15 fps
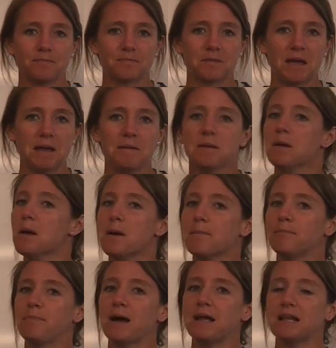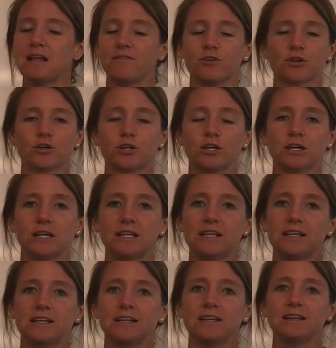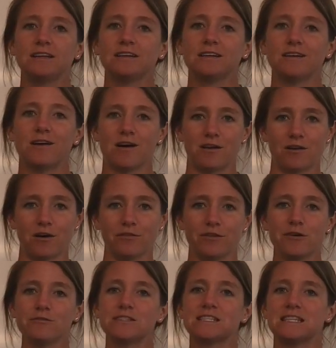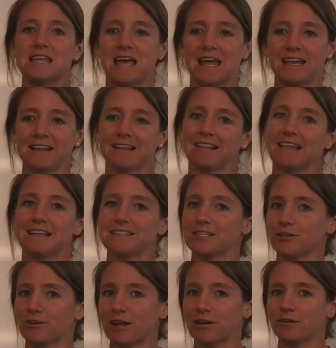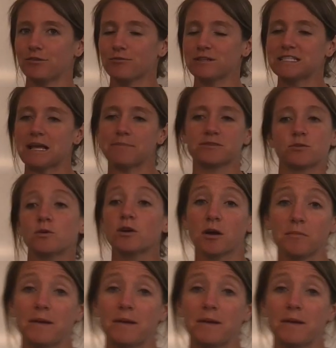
Okay, but if you're good on all those, then let's learn how to do 3-step. So we are on